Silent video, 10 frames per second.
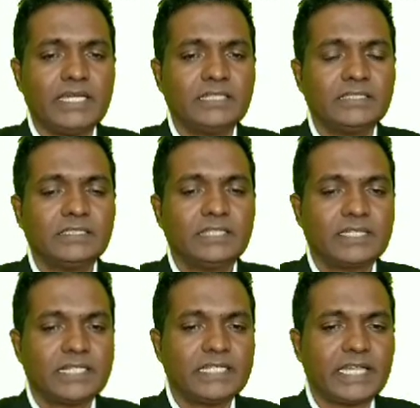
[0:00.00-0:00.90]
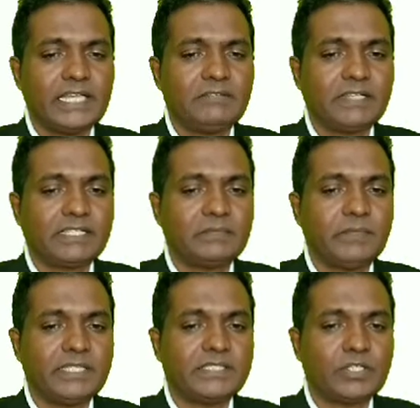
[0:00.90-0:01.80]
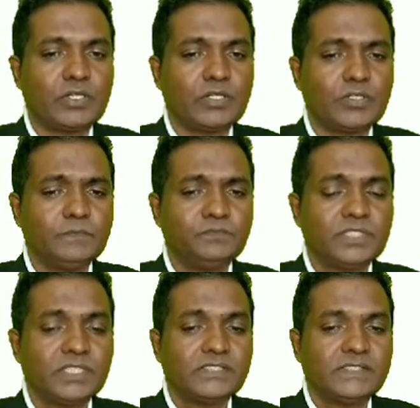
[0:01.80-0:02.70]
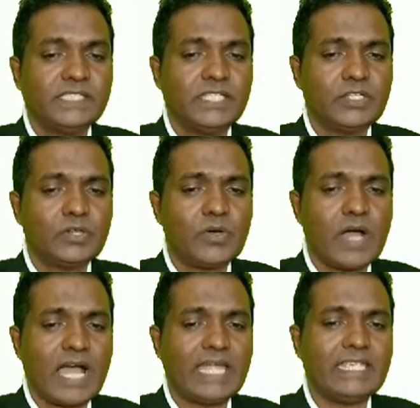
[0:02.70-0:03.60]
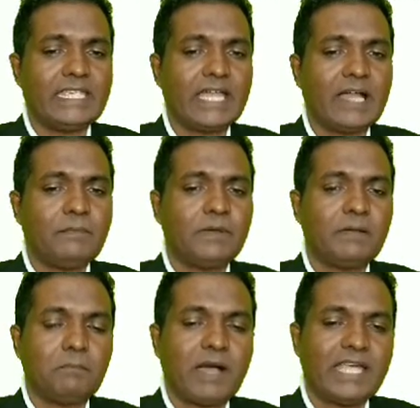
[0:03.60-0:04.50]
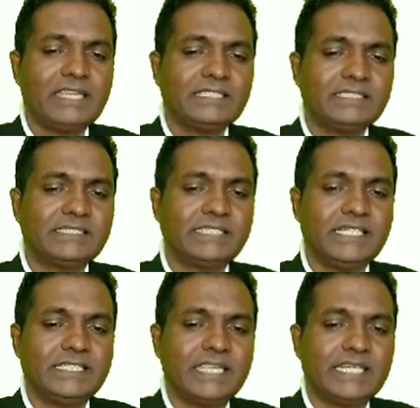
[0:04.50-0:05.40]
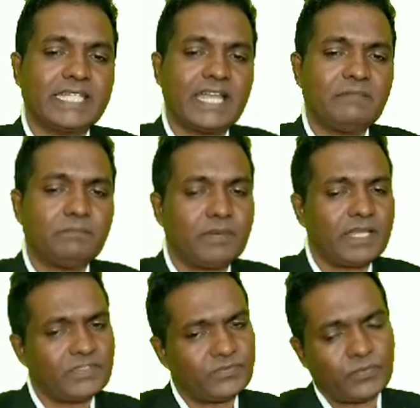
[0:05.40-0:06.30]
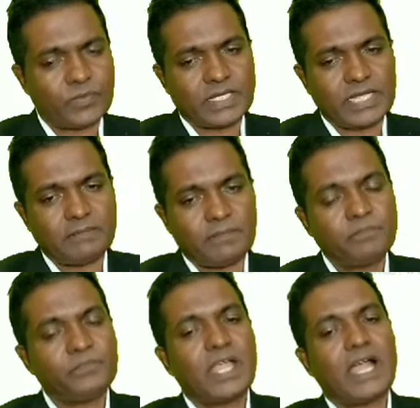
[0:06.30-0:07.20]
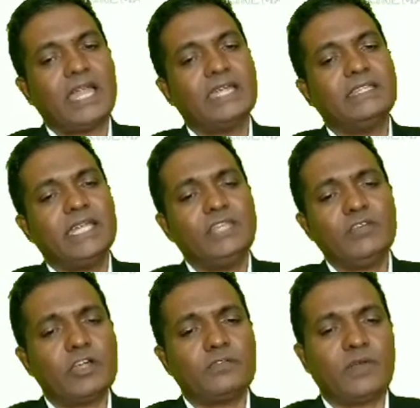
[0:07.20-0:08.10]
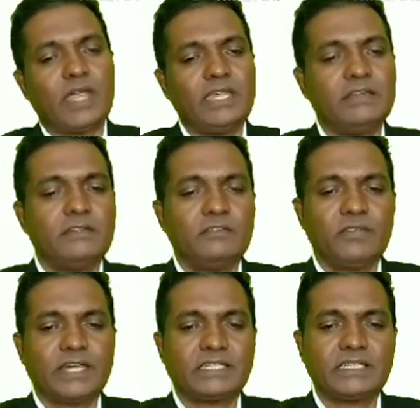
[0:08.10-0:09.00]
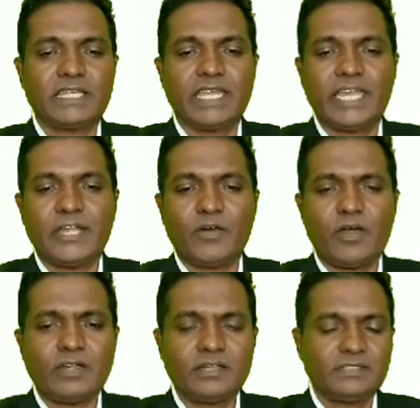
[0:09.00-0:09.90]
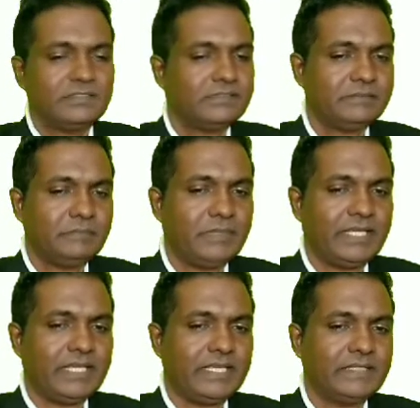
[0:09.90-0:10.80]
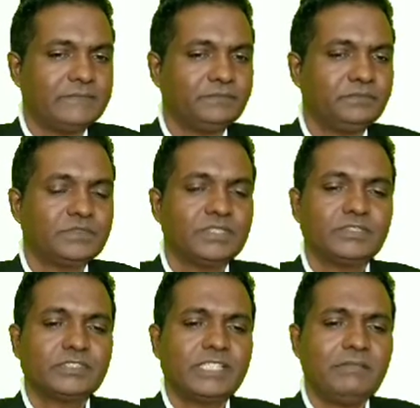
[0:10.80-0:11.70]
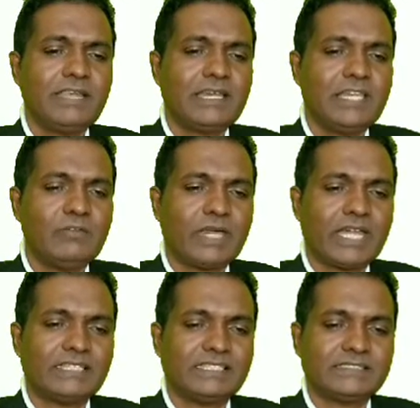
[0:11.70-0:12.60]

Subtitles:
rewrite vector B is equal to 0i cap minus 3j cap plus 4 cap. And then you have to find vector A dot B. So similarly, look at this.